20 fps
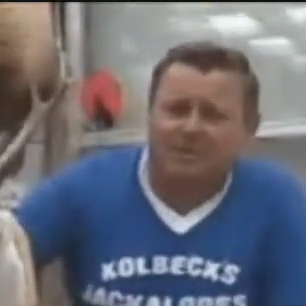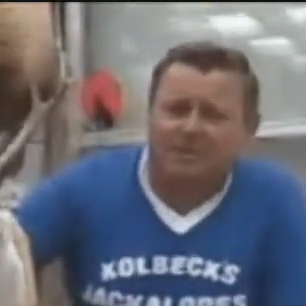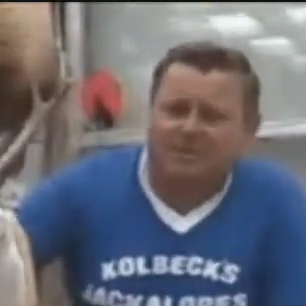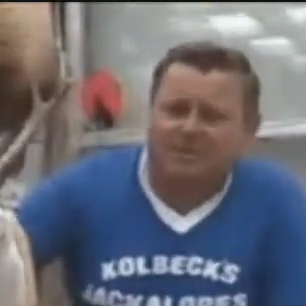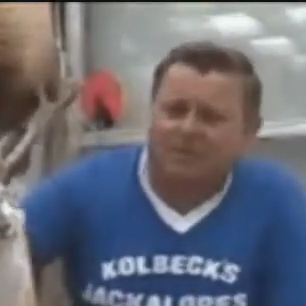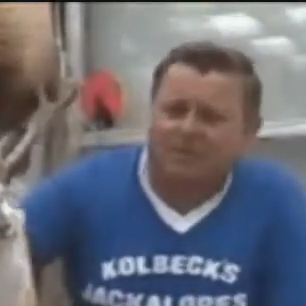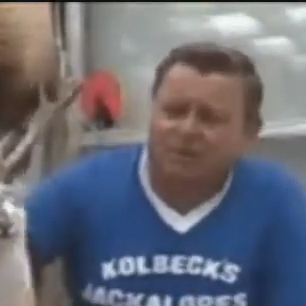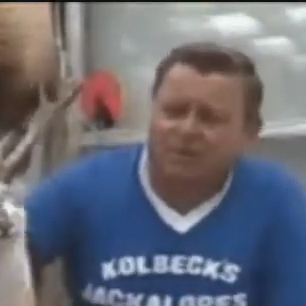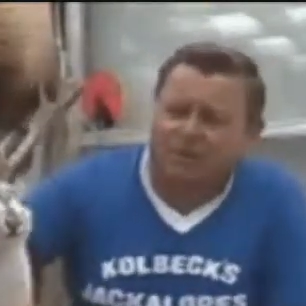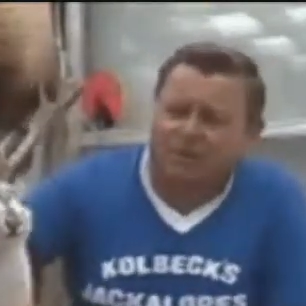
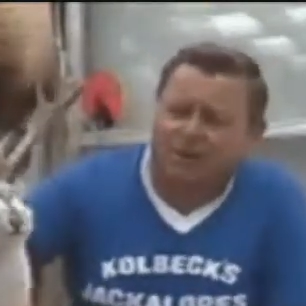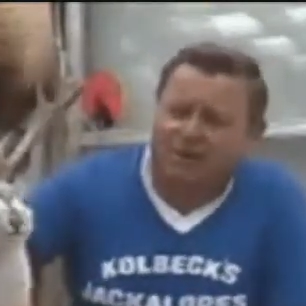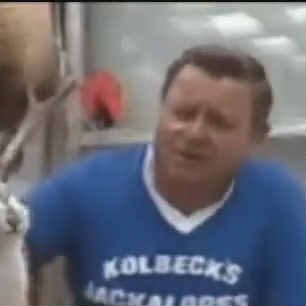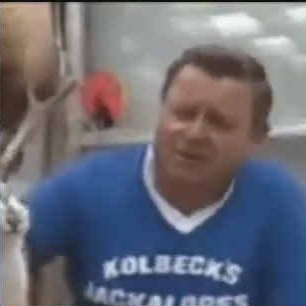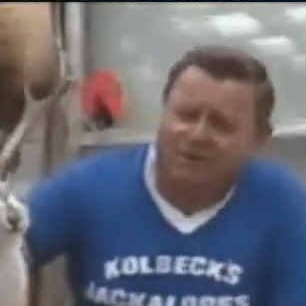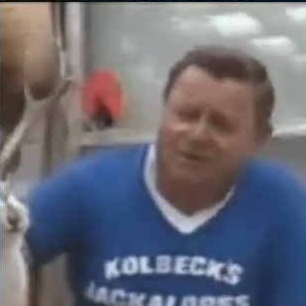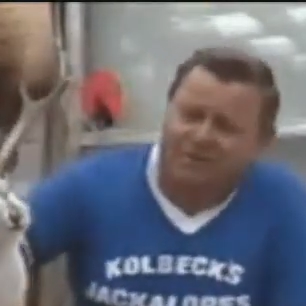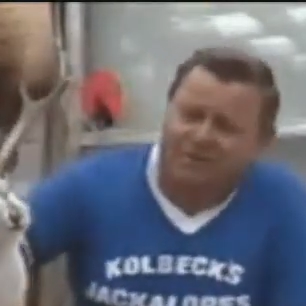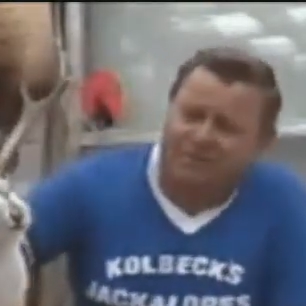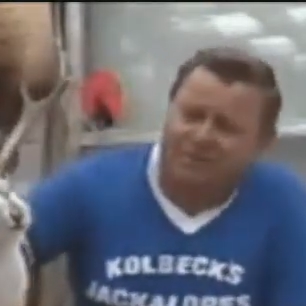Some will
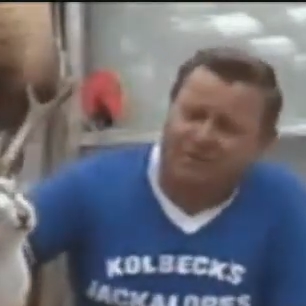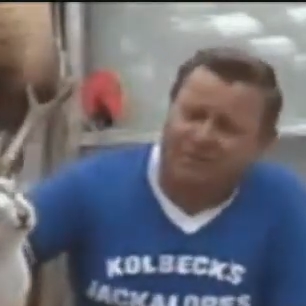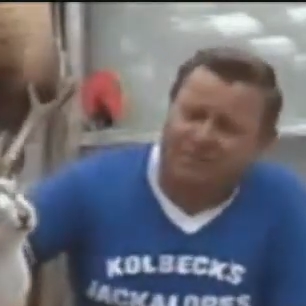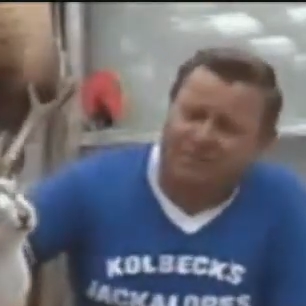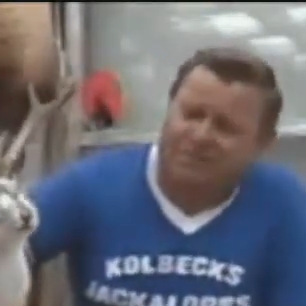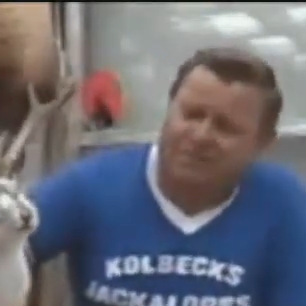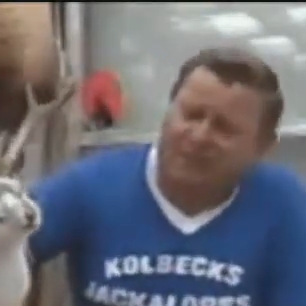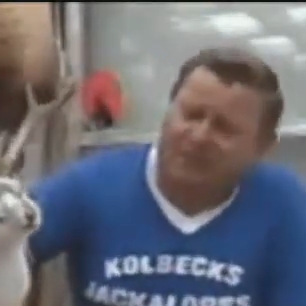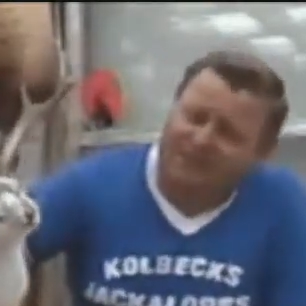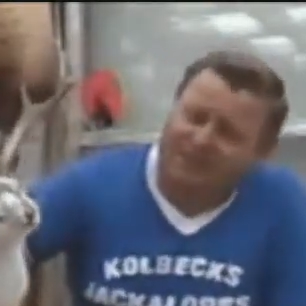sneer, some
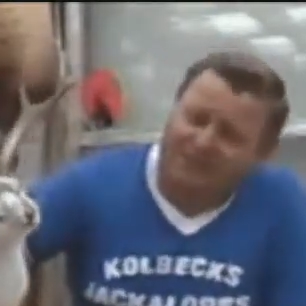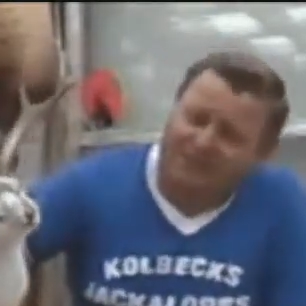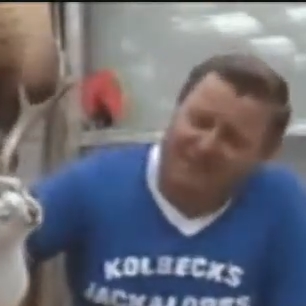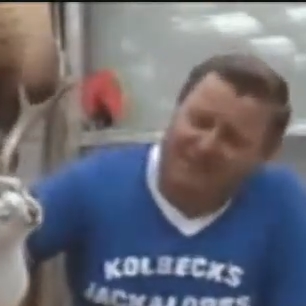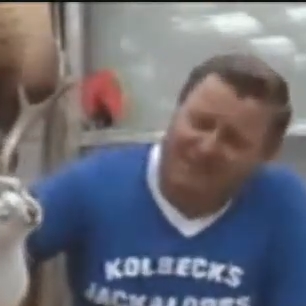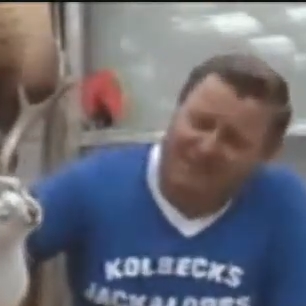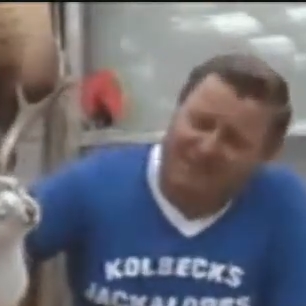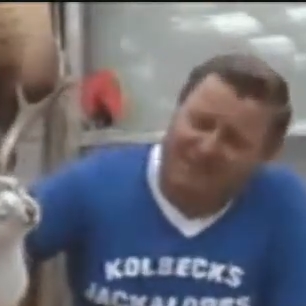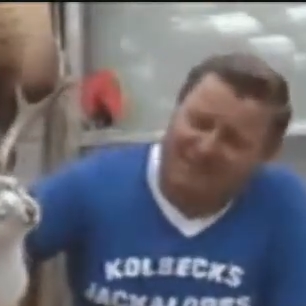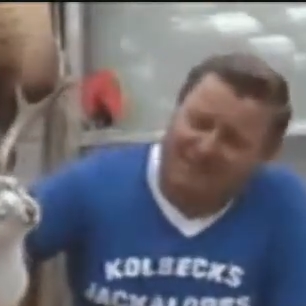will
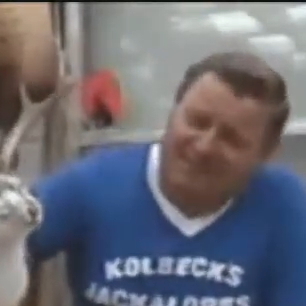smile,